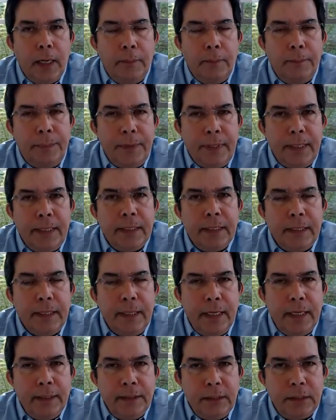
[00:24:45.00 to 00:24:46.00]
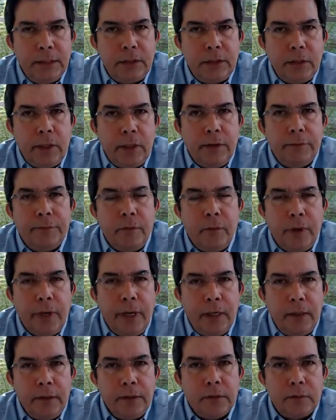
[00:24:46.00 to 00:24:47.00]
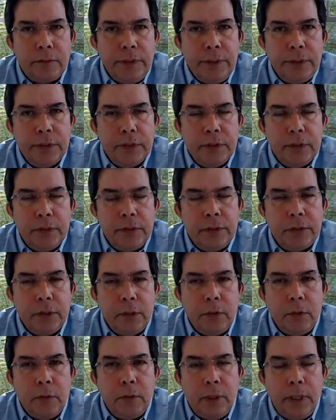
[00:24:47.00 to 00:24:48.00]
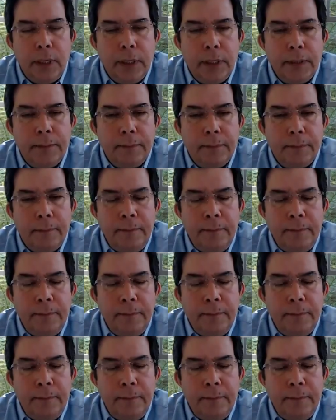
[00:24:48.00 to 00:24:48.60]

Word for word: being necessary for health reasons. So